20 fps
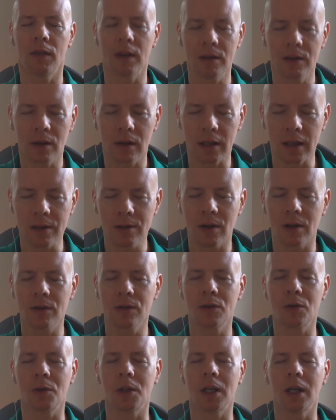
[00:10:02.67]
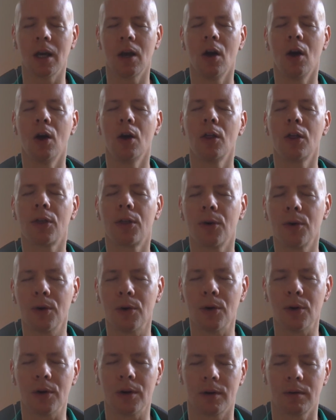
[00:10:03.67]
This leads us to the
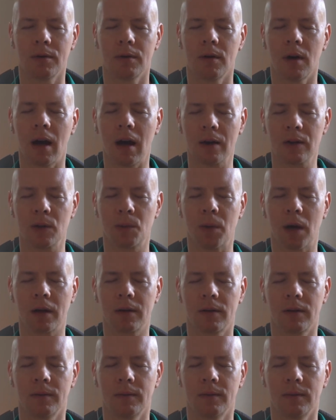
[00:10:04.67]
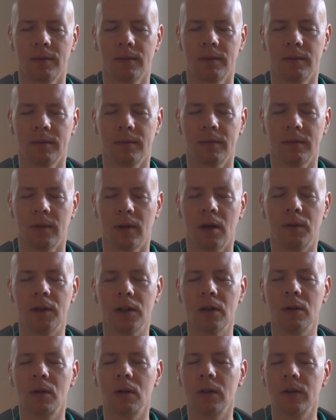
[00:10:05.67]
third aspect of
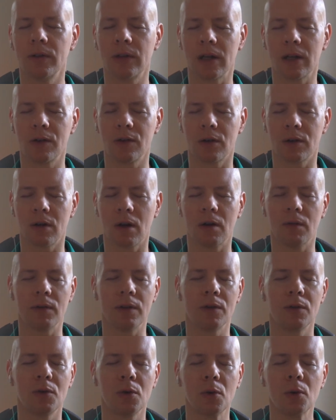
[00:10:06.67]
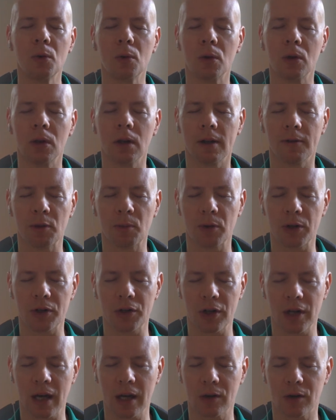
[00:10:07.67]
the utilization of this tool of
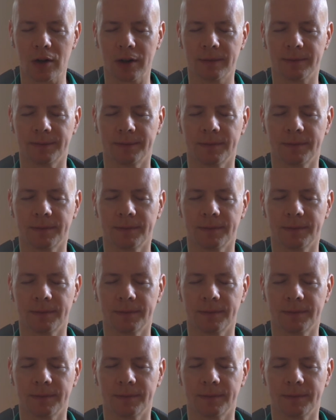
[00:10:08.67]
appreciation,